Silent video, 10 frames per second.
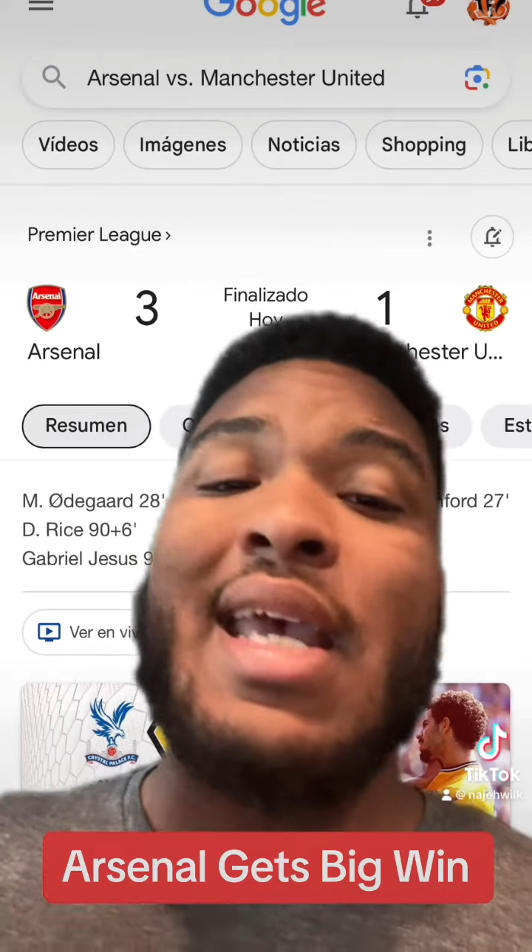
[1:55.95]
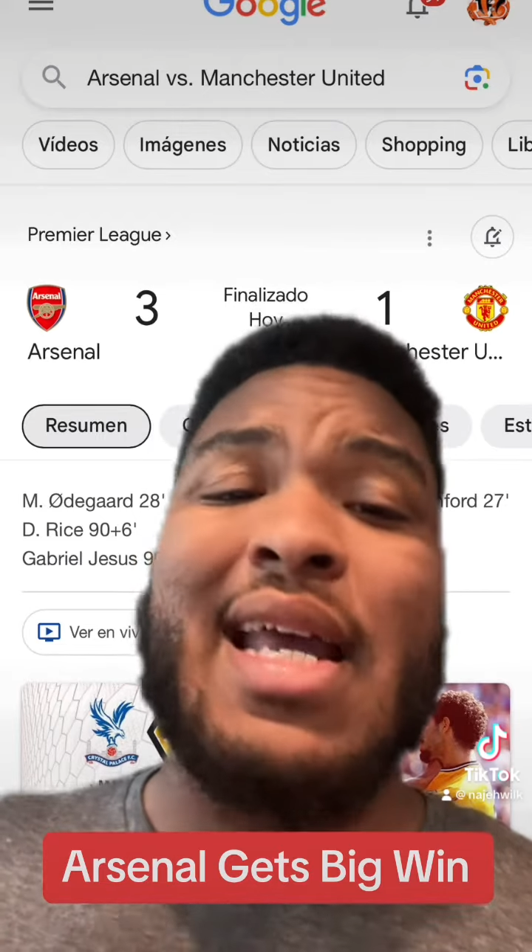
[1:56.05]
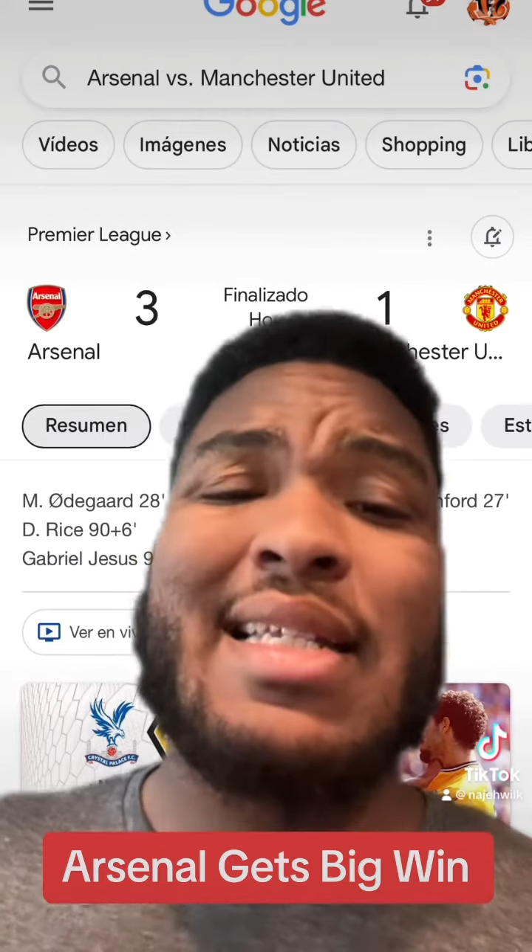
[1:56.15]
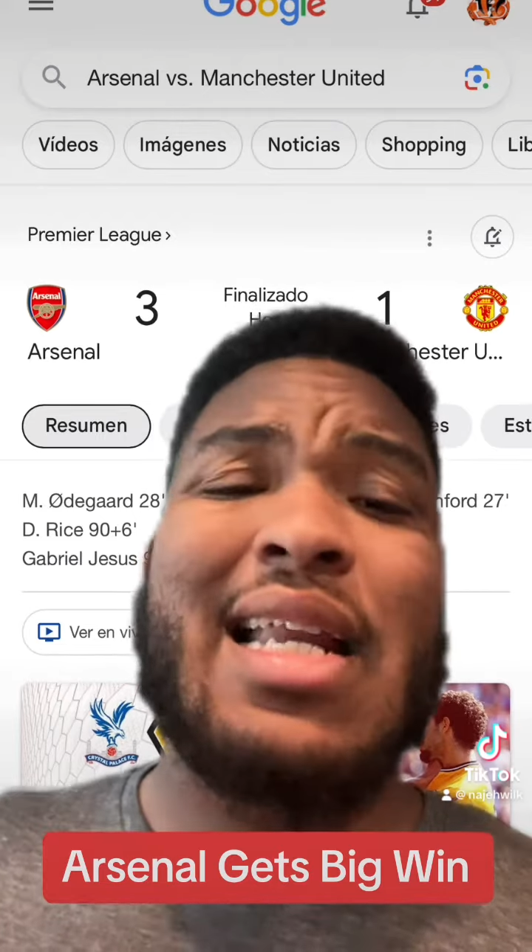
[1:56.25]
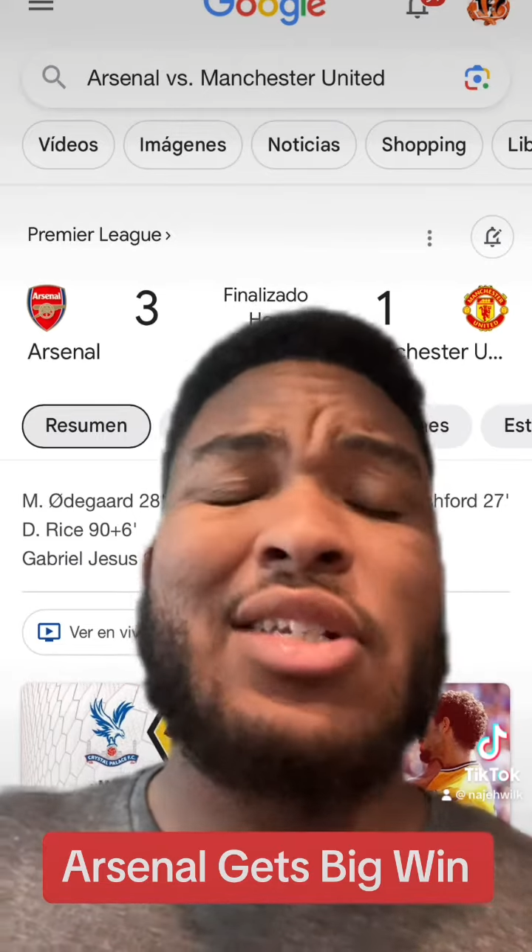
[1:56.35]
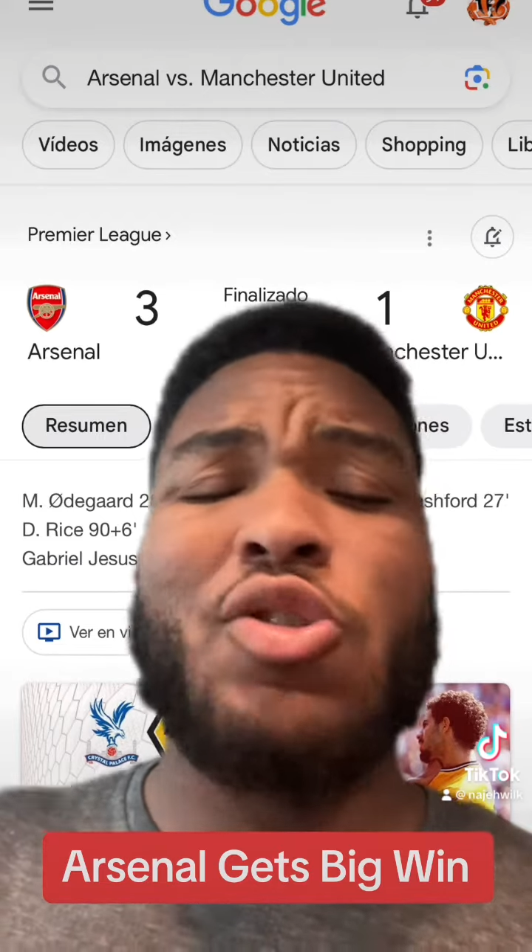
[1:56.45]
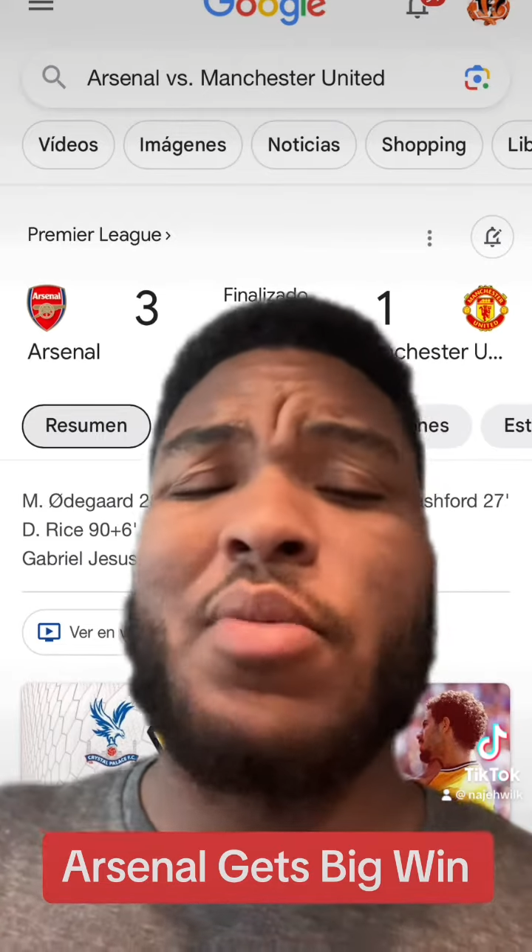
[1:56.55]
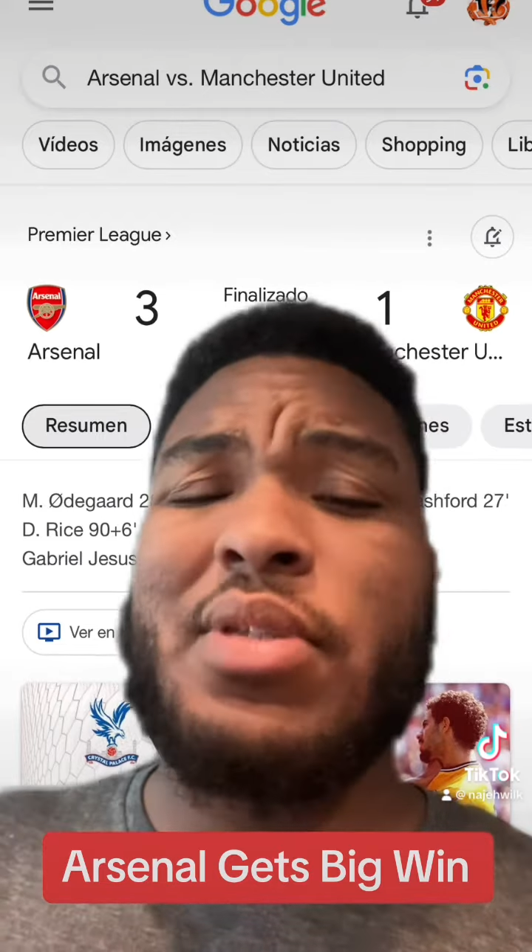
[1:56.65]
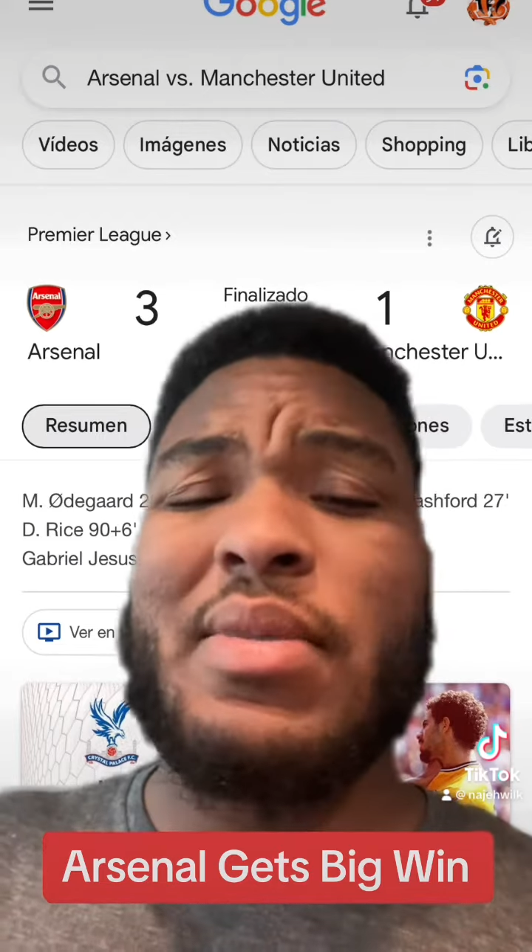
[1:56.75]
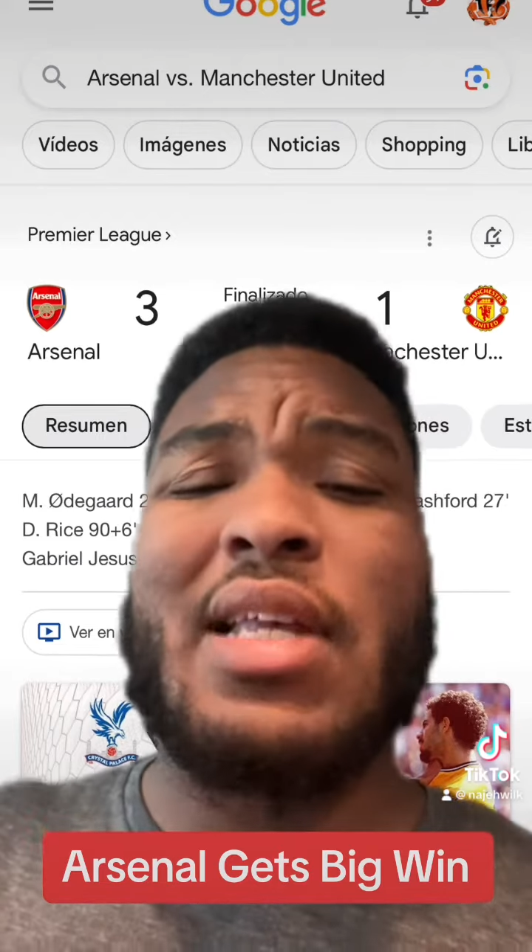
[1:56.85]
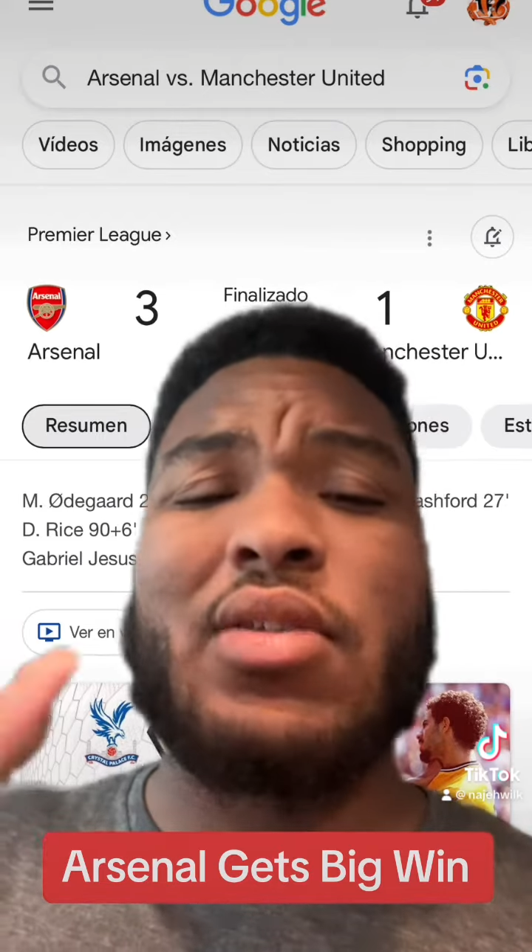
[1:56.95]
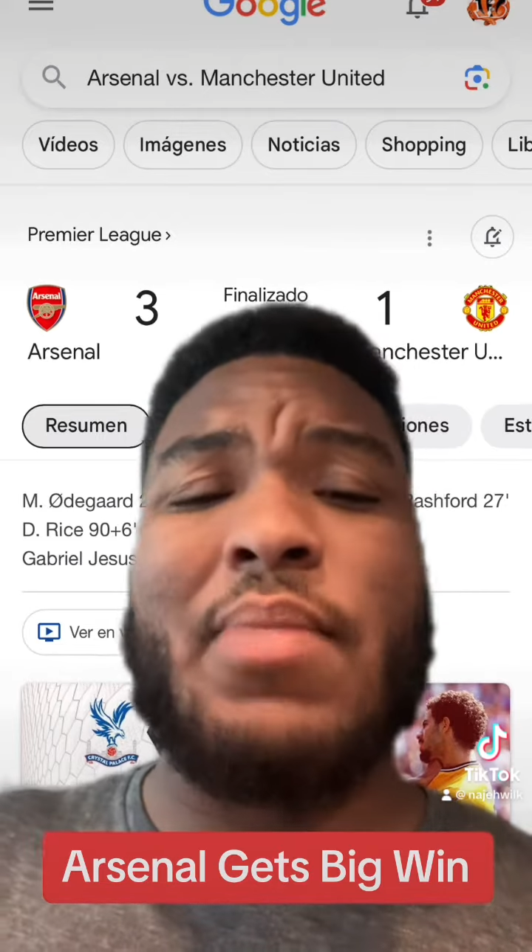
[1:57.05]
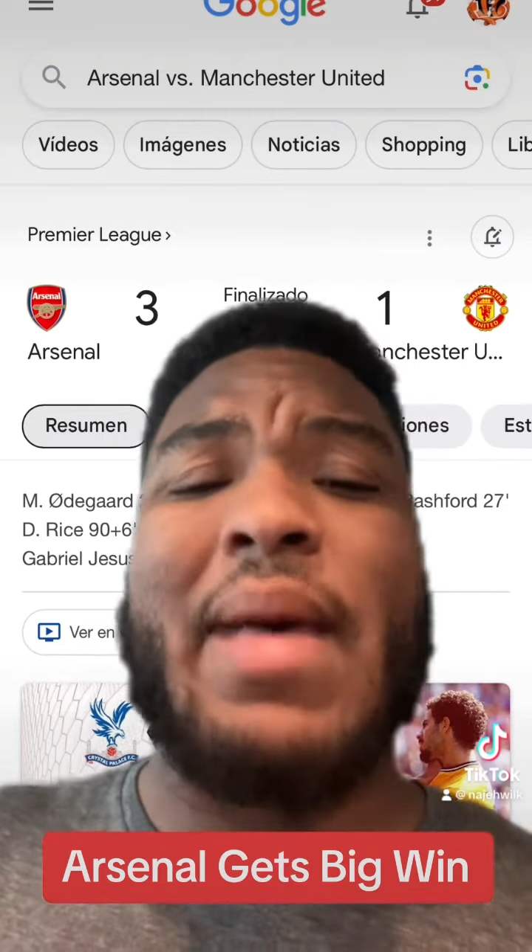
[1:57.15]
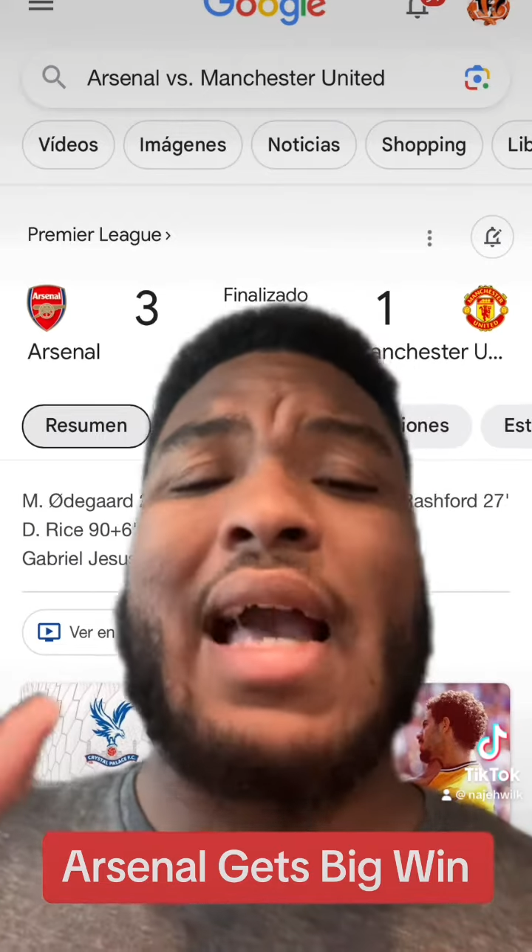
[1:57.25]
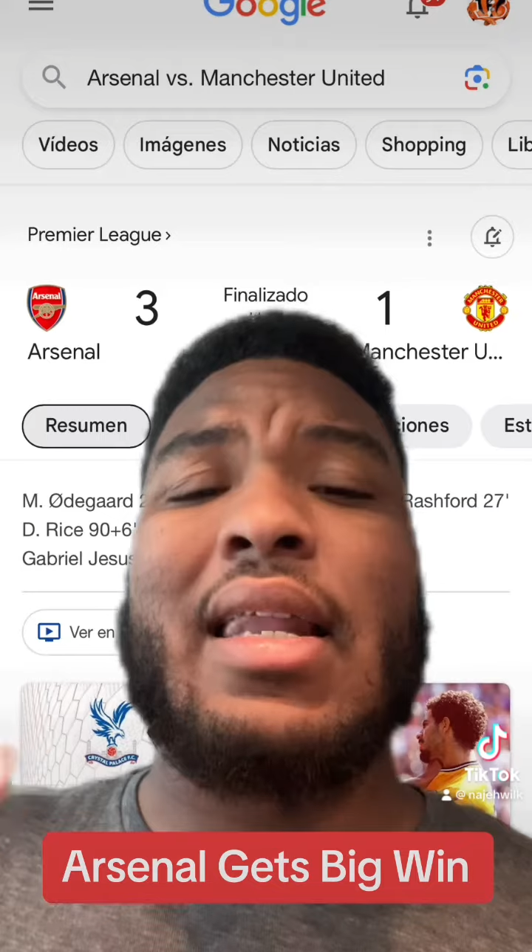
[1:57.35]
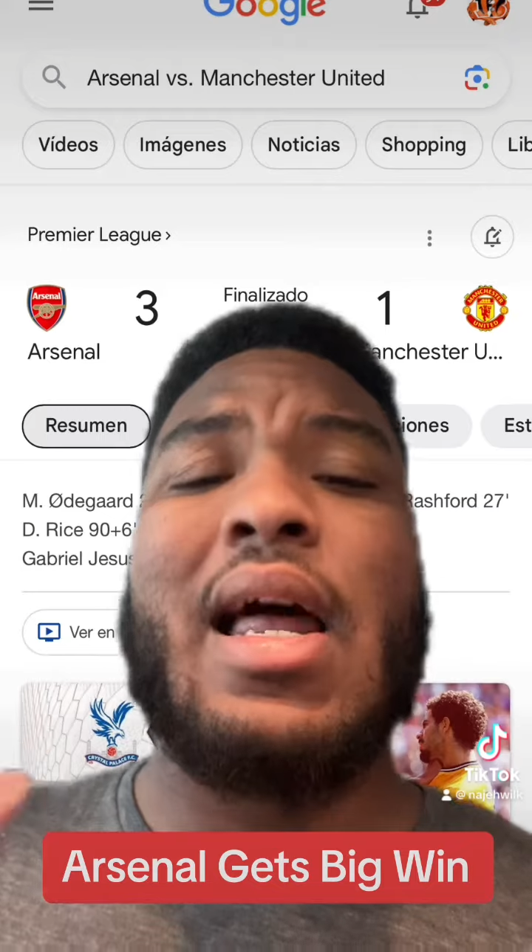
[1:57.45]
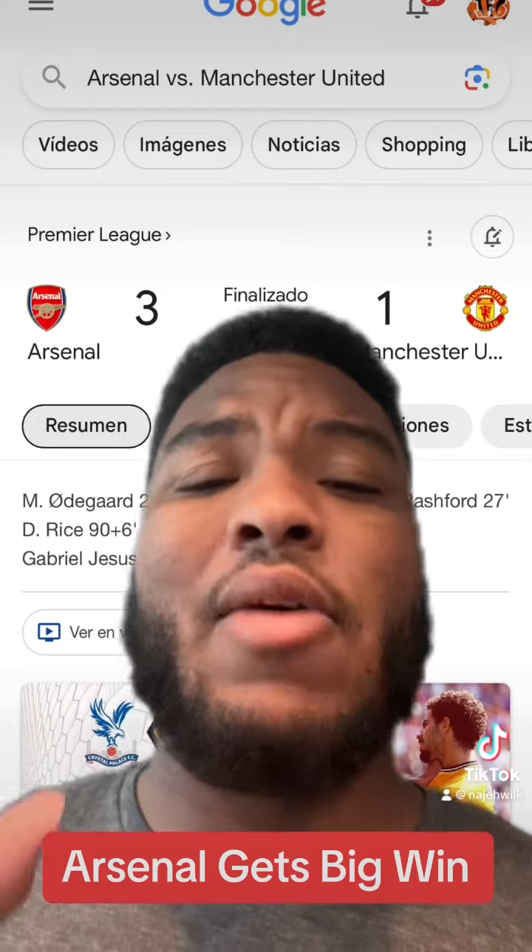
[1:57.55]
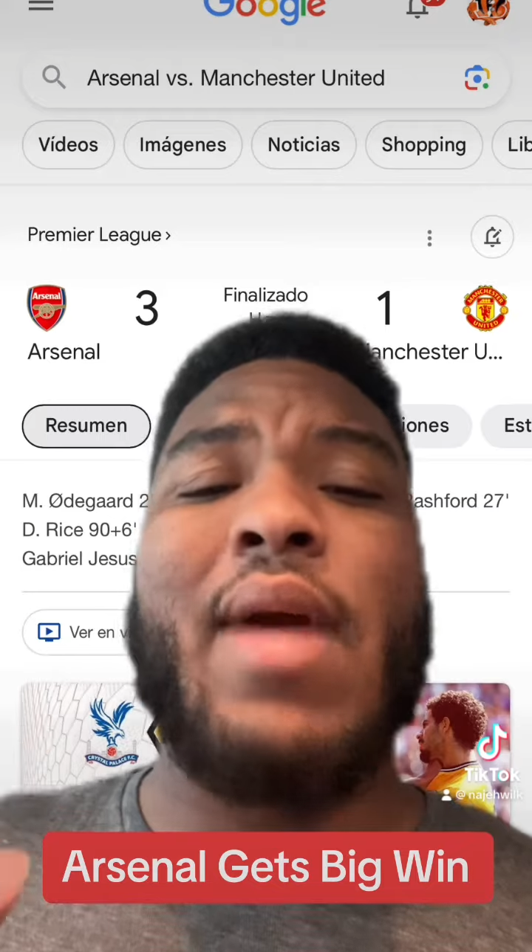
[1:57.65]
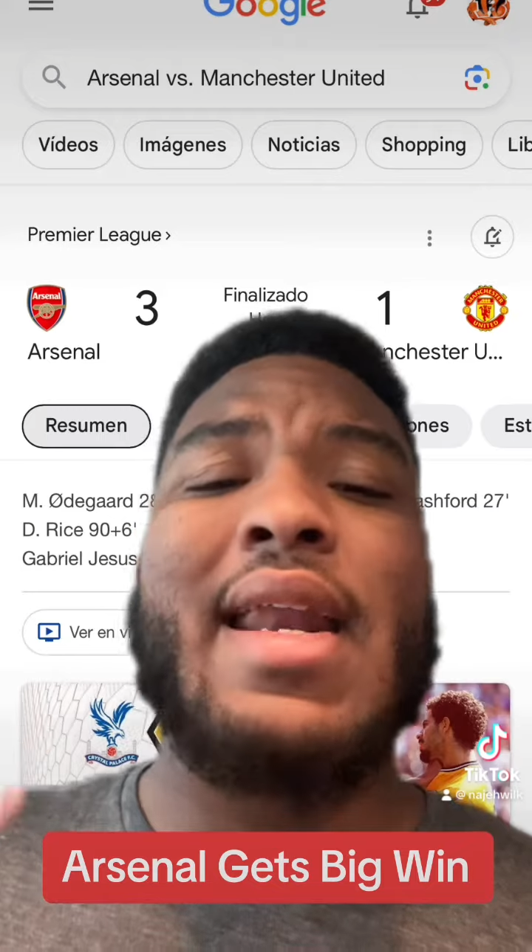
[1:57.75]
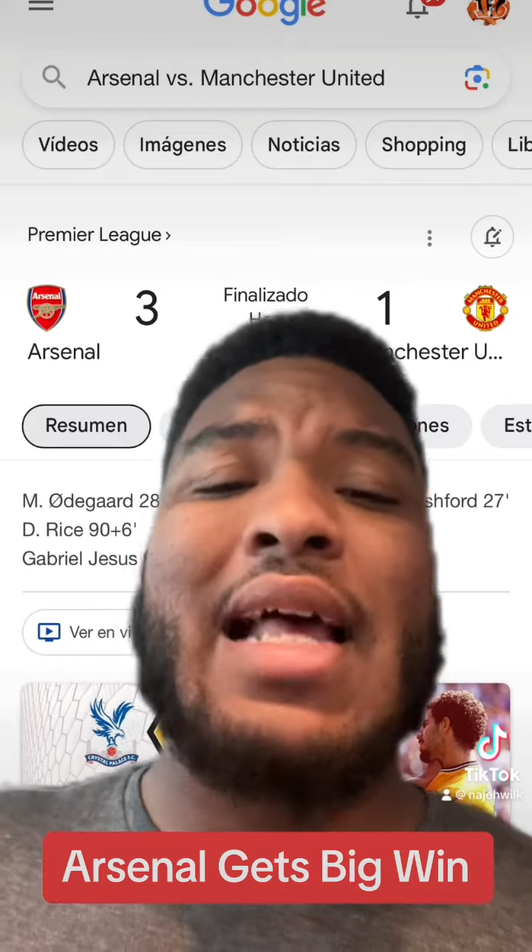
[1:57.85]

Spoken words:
It's got to shore up some things on the back line, right?